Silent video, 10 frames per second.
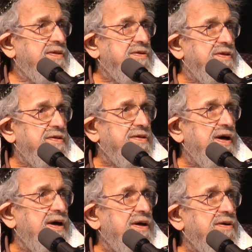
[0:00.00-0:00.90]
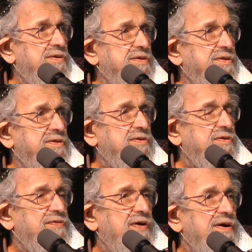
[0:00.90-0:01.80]
So this guy goes into
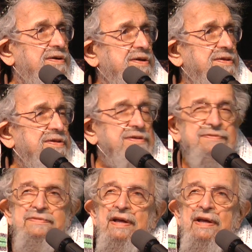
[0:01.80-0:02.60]
a forest.